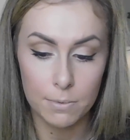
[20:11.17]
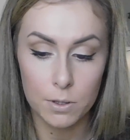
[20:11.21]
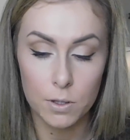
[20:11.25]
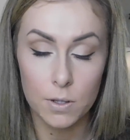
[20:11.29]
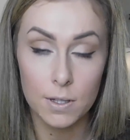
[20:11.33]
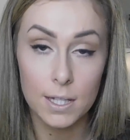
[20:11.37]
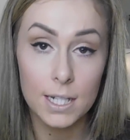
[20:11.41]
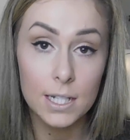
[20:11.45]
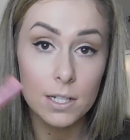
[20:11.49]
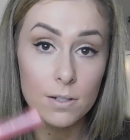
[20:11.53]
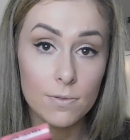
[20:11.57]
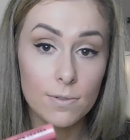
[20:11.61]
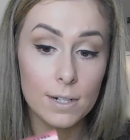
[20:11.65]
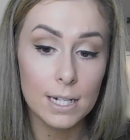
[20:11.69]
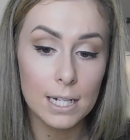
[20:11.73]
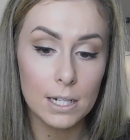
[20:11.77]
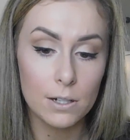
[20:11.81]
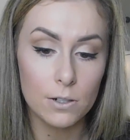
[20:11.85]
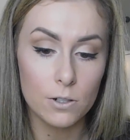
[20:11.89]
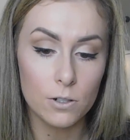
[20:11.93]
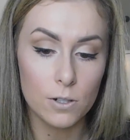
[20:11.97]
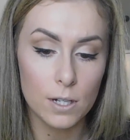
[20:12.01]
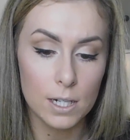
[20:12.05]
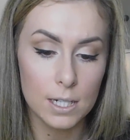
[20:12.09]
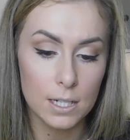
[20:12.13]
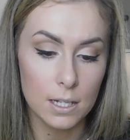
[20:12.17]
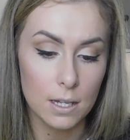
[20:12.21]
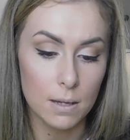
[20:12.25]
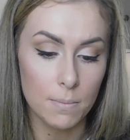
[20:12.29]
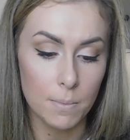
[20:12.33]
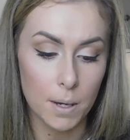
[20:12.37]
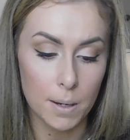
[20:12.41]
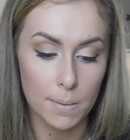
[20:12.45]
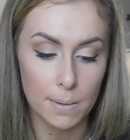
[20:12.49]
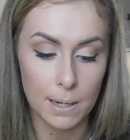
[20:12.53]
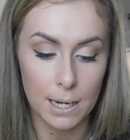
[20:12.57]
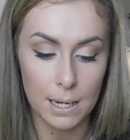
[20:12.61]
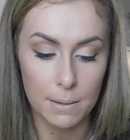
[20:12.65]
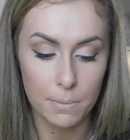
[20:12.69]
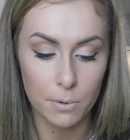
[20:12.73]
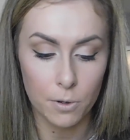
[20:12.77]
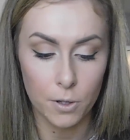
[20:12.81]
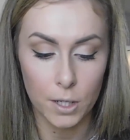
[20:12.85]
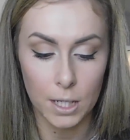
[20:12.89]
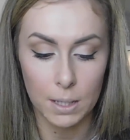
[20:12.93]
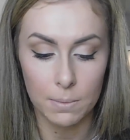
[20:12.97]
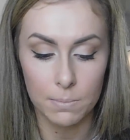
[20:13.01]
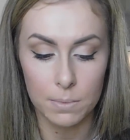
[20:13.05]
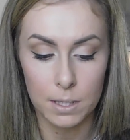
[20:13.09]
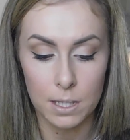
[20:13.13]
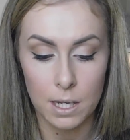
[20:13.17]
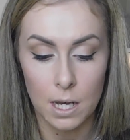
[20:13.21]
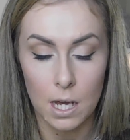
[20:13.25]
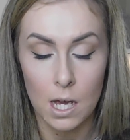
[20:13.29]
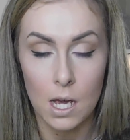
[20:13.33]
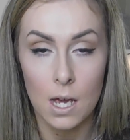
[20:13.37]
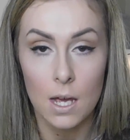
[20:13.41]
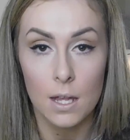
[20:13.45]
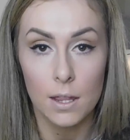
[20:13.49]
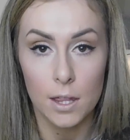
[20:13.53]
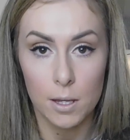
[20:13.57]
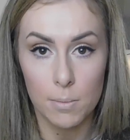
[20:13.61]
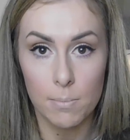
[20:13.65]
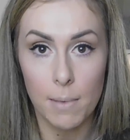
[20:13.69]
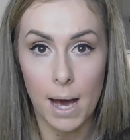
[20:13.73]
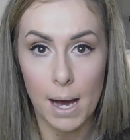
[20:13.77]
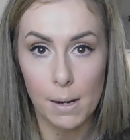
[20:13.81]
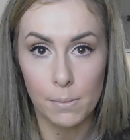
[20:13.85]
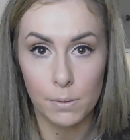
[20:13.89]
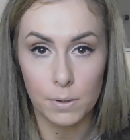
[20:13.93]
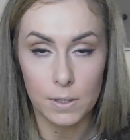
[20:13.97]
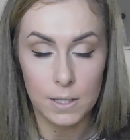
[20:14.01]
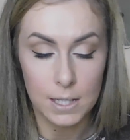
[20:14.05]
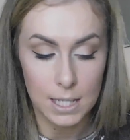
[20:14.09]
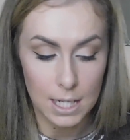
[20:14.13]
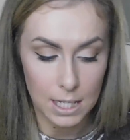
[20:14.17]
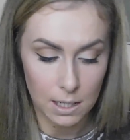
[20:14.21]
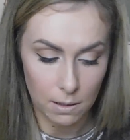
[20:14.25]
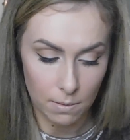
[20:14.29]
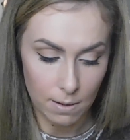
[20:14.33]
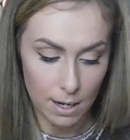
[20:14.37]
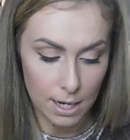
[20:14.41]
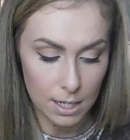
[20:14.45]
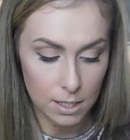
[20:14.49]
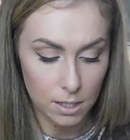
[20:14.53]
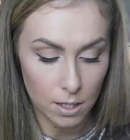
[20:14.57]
So these are really on trend at the moment, lip creams, the matte ones anyway.